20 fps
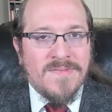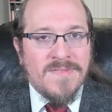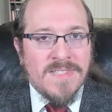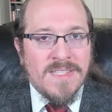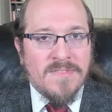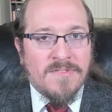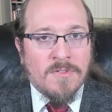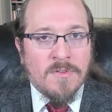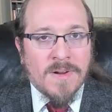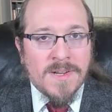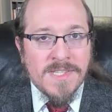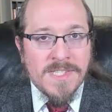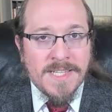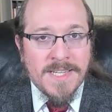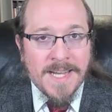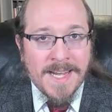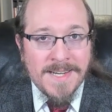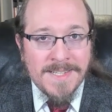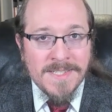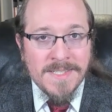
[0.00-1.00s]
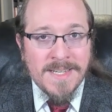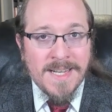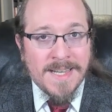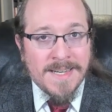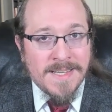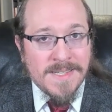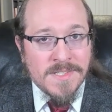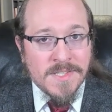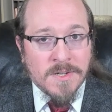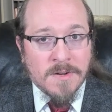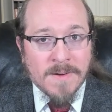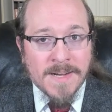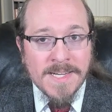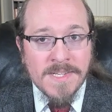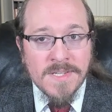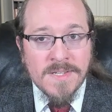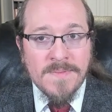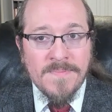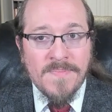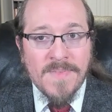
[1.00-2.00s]
of differentiation and
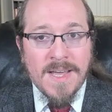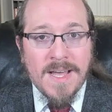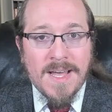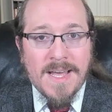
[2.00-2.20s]
integration